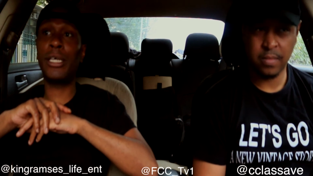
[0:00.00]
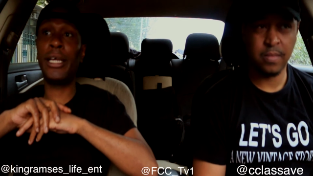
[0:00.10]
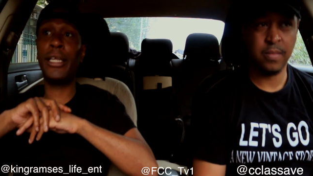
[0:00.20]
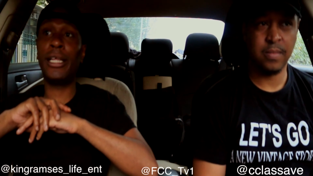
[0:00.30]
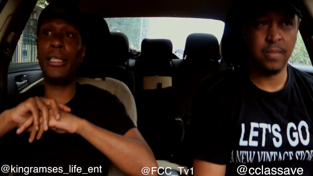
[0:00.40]

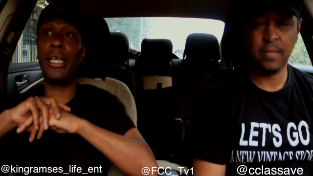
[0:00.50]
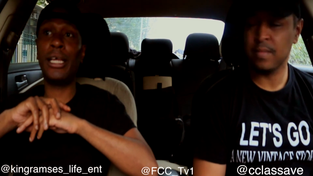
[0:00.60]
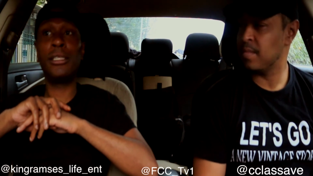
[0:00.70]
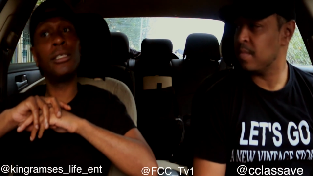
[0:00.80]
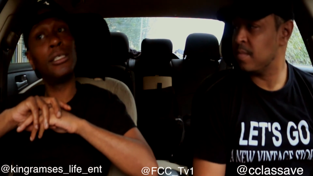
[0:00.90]
Speaker 1: saying? And,
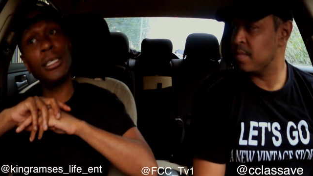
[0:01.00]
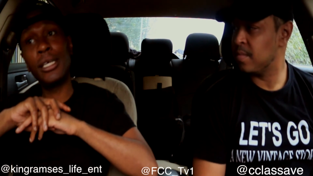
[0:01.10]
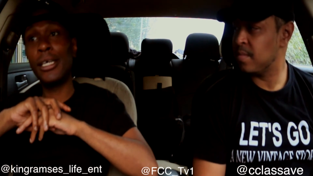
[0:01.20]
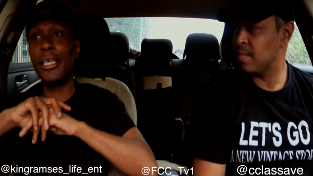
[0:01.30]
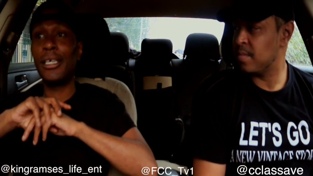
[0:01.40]
and,
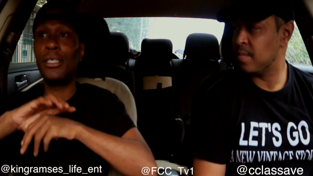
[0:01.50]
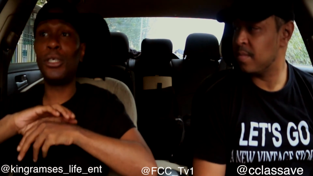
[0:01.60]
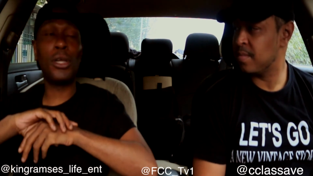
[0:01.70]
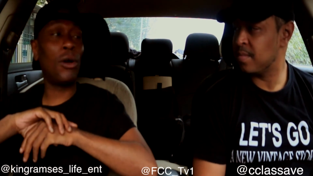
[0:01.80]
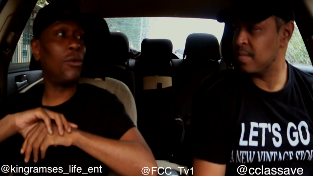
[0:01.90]

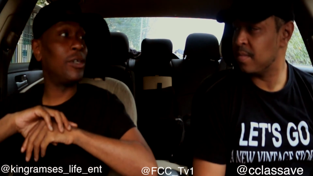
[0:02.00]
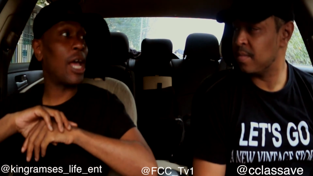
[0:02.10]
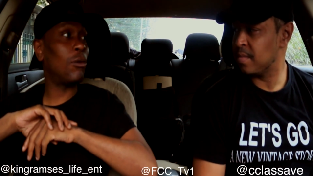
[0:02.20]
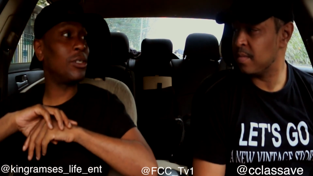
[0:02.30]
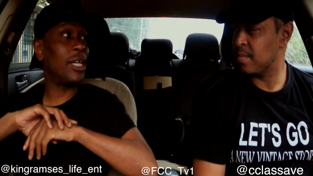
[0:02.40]
you know, and
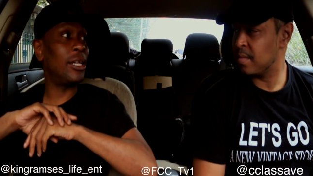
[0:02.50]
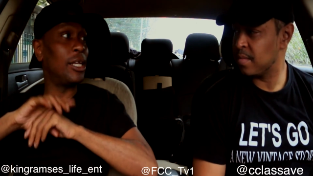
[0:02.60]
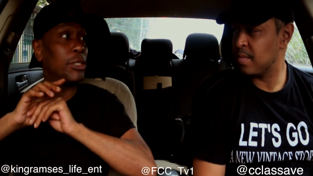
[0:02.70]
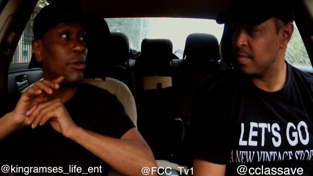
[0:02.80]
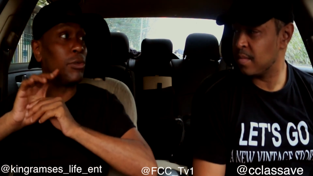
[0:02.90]
that was it.
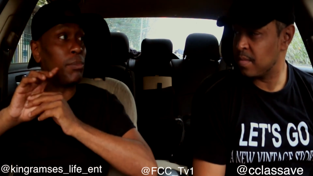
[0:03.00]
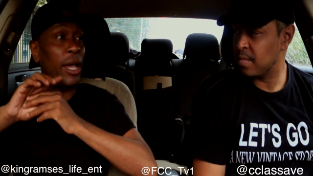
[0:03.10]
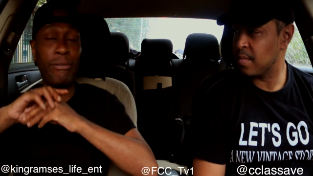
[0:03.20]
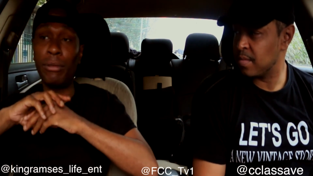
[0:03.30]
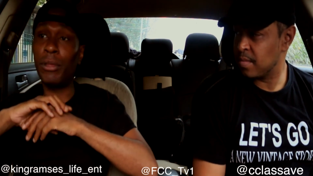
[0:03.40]
History was
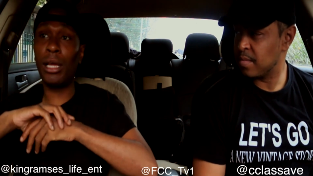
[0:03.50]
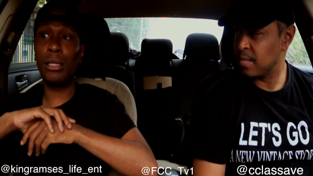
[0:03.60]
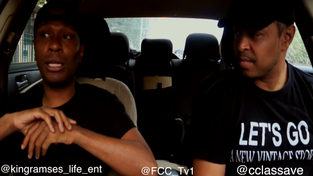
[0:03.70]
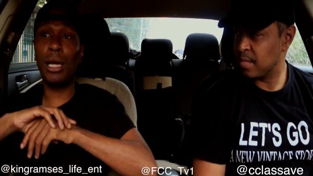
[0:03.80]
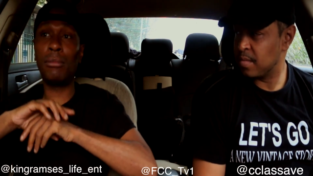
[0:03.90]
made from
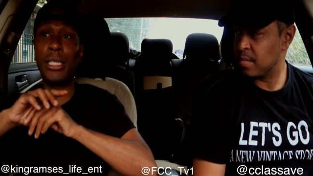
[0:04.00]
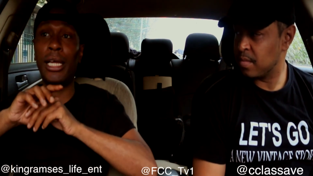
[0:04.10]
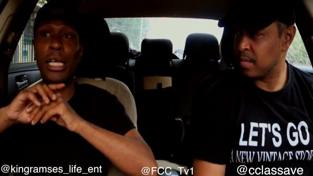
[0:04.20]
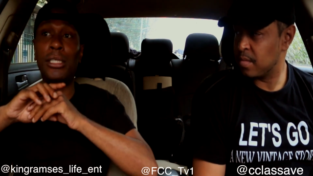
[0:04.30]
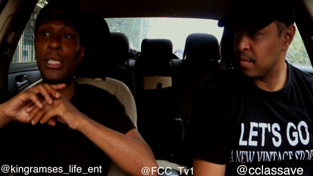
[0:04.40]
there. You know what I'm
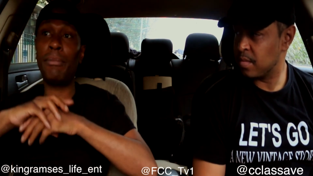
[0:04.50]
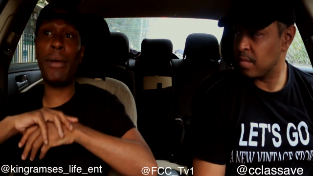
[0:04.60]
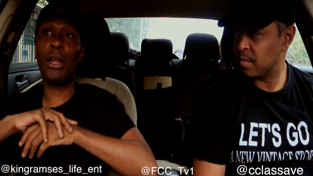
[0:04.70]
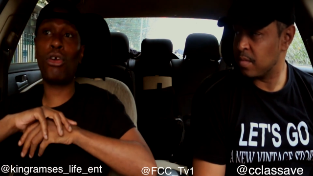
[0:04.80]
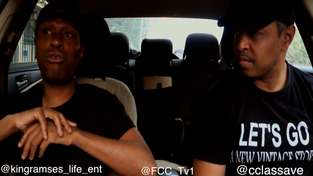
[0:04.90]
saying? They, they
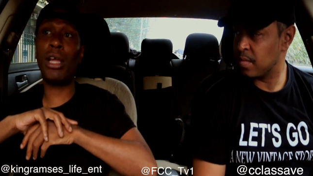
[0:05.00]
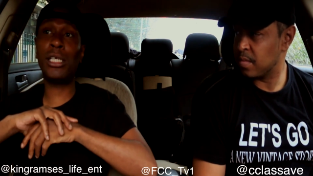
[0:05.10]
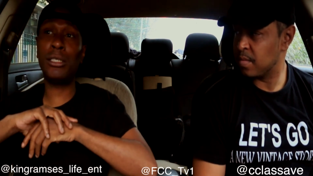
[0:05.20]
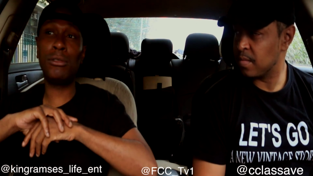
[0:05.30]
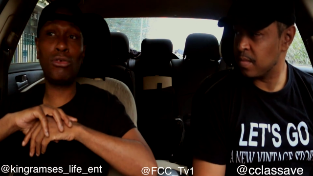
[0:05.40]
made a
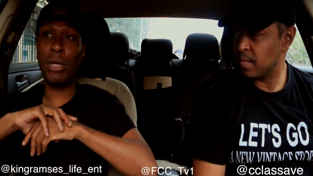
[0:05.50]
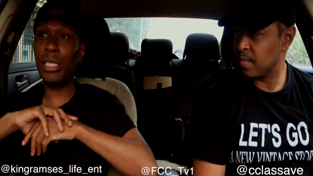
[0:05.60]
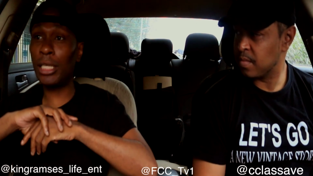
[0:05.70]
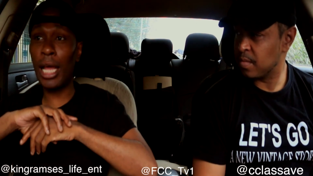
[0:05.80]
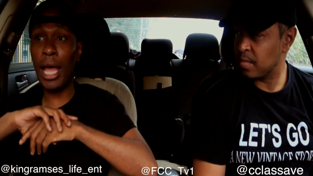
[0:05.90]
crazy,
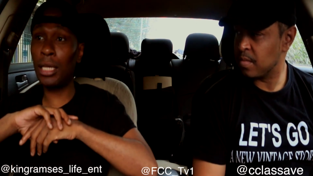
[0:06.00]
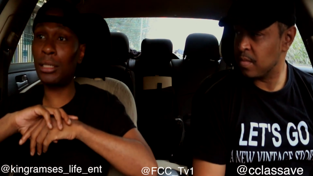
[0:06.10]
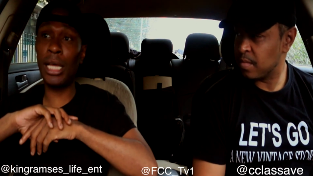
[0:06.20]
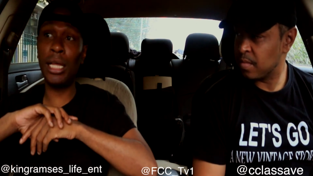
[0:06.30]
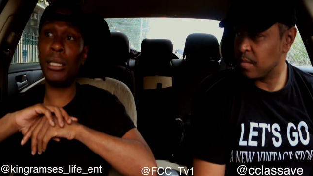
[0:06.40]
crazy
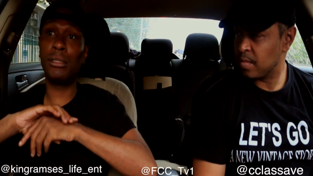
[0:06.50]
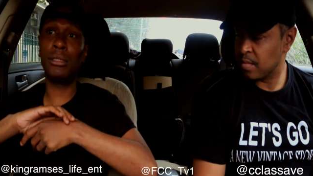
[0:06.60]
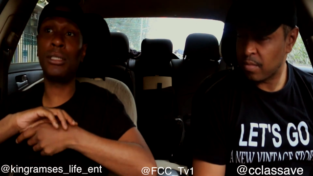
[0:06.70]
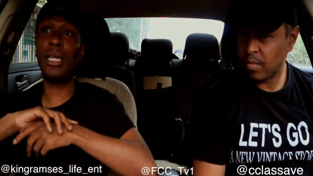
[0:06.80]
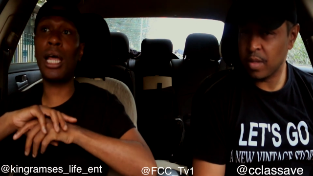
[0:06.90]
ass hit.
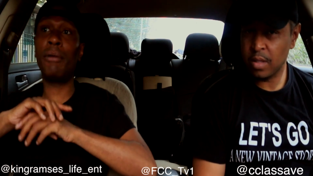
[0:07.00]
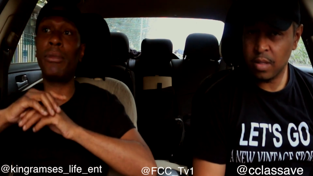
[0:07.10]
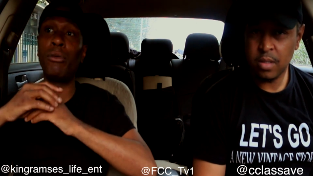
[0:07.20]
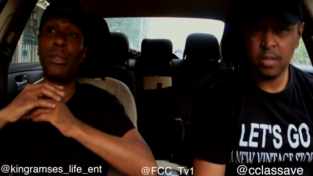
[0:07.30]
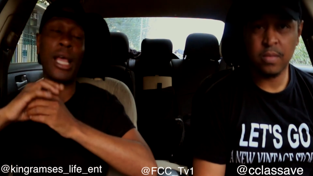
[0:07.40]
You know what I
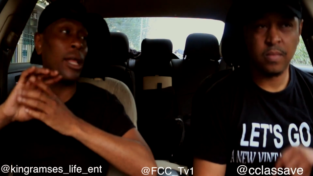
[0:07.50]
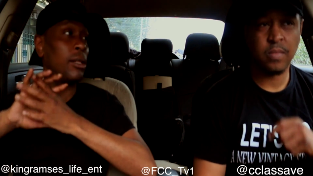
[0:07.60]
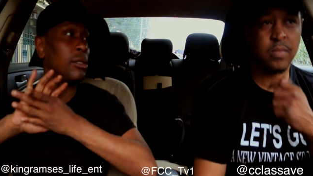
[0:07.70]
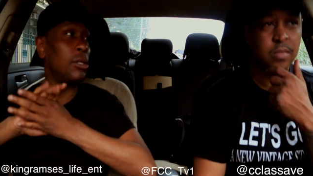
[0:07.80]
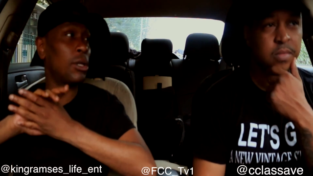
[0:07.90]
mean? With that,
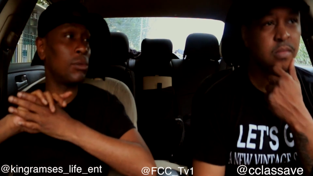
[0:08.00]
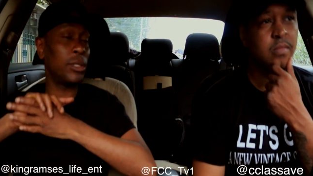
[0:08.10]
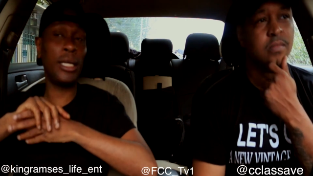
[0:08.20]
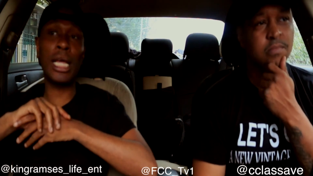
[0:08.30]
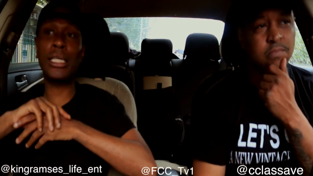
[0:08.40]
you know what I'm
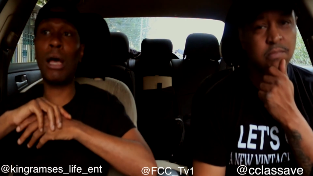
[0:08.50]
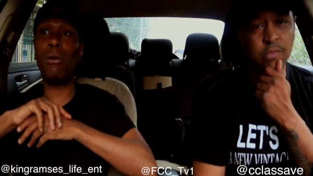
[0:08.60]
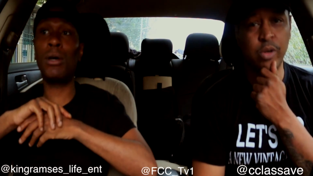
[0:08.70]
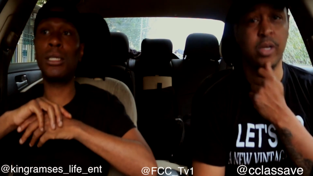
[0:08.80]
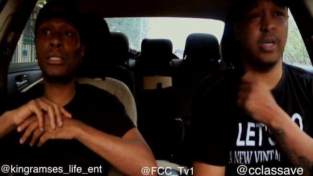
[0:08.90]
saying? That's
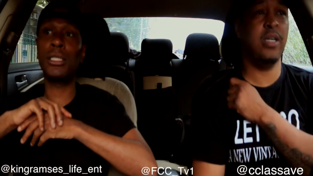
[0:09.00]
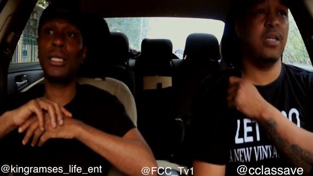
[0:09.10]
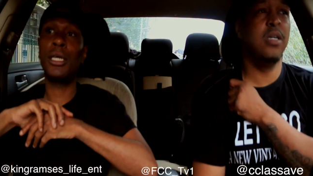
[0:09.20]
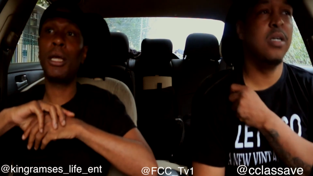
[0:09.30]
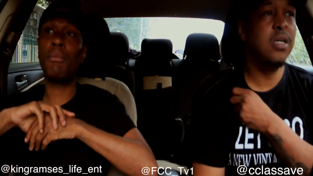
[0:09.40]
how it was.
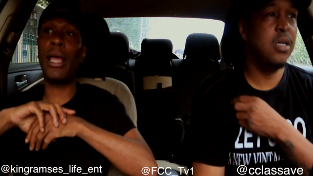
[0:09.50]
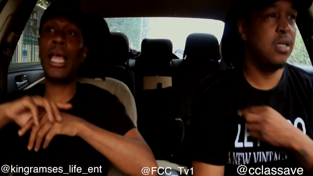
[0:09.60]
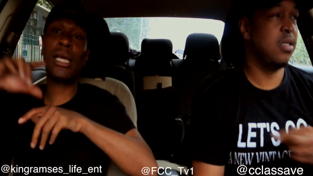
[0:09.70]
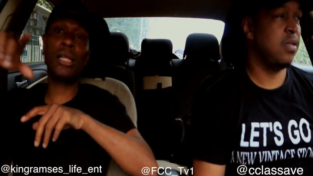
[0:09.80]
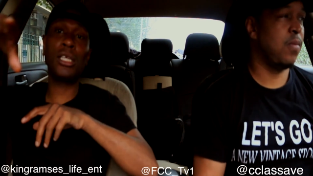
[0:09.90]
But
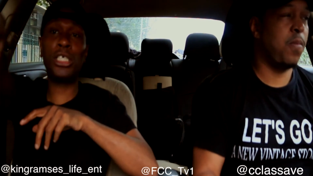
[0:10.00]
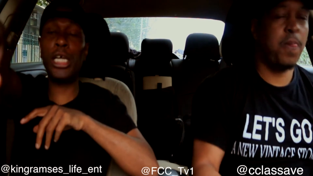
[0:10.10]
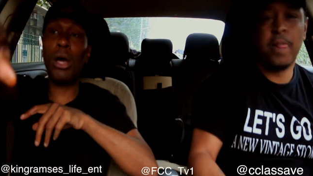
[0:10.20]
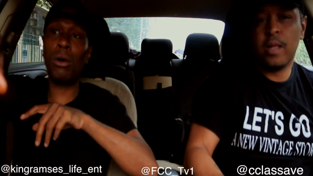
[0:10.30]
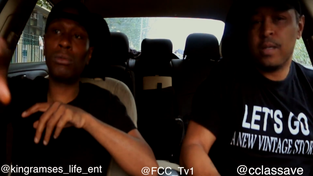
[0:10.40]
yeah, shout out to
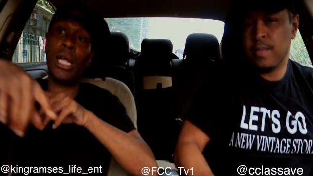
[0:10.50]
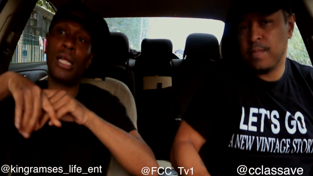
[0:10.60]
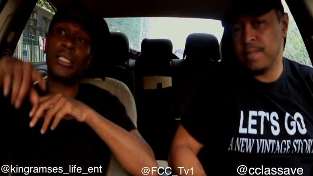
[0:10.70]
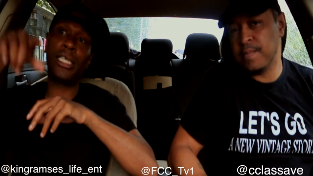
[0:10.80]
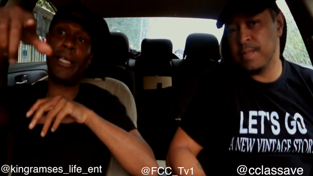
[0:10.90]
Gino, shout
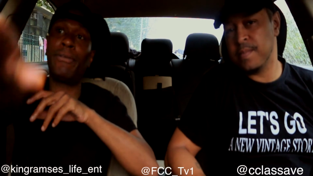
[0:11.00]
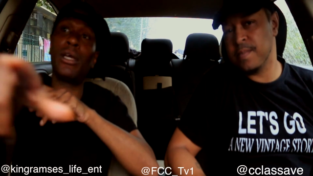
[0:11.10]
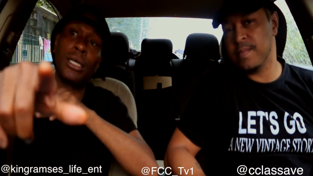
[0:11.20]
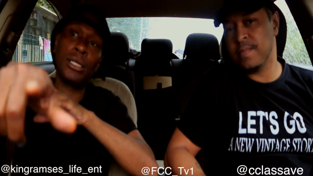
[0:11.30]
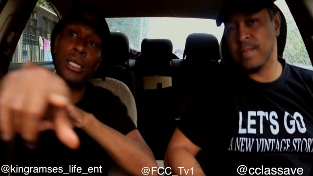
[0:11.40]
out to Six
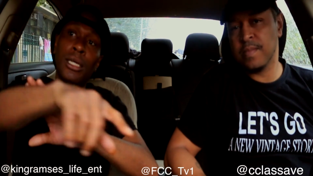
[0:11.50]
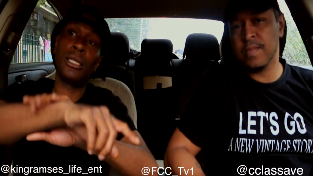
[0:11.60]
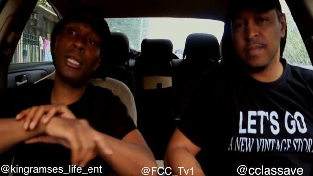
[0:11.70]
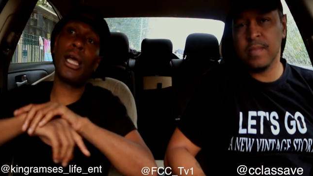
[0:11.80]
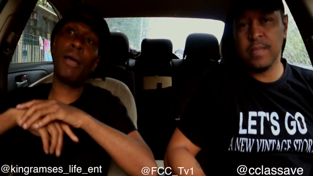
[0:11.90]
Figure.
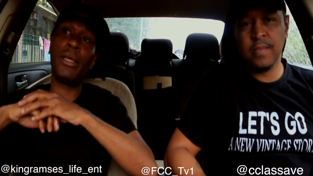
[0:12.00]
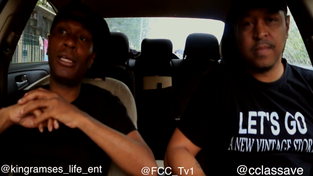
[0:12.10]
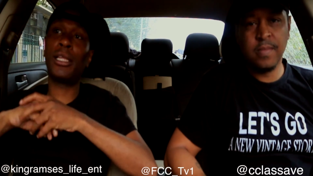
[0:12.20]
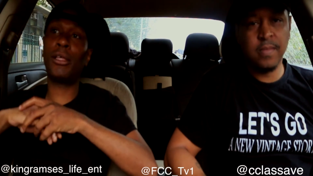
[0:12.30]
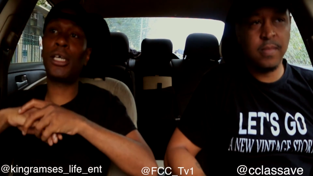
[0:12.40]
You know what I
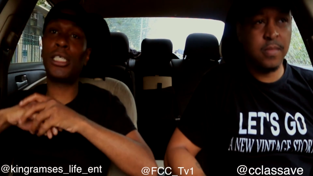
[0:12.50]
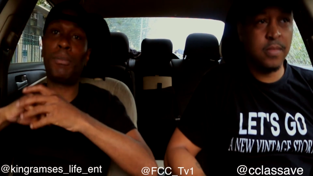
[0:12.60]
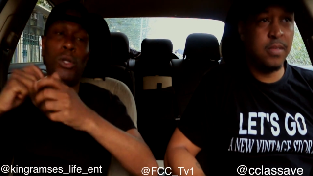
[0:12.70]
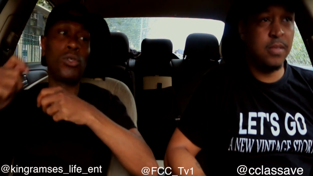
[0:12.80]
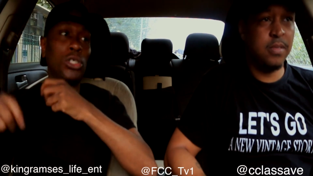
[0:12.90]
mean? Because like,
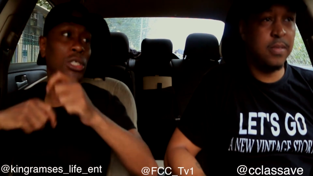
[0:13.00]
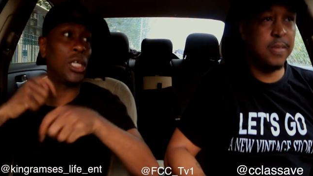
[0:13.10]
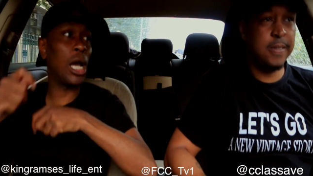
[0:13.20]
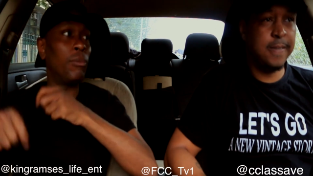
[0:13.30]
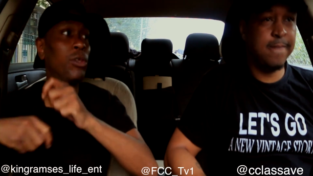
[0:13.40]
the producers used
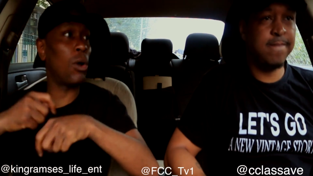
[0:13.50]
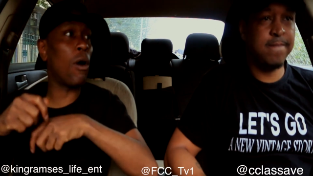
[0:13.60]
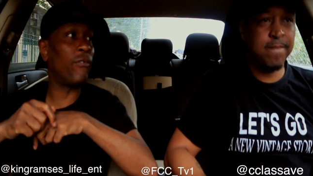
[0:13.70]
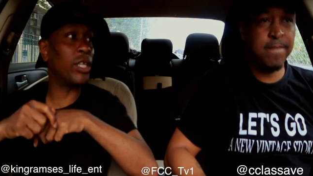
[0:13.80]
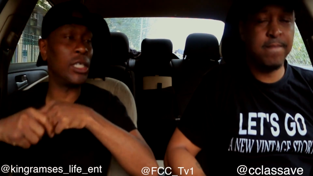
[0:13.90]
to come to the
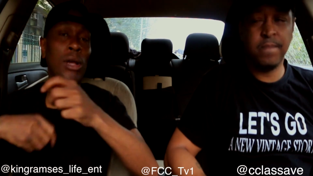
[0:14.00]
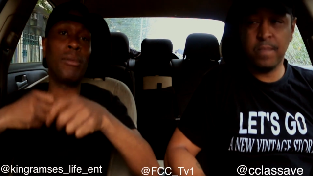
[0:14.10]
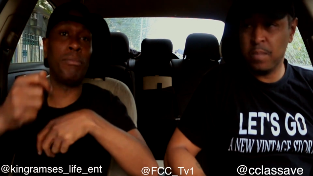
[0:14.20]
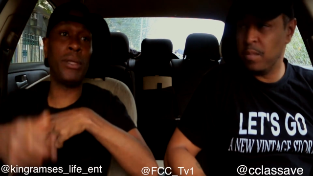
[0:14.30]
office and drop the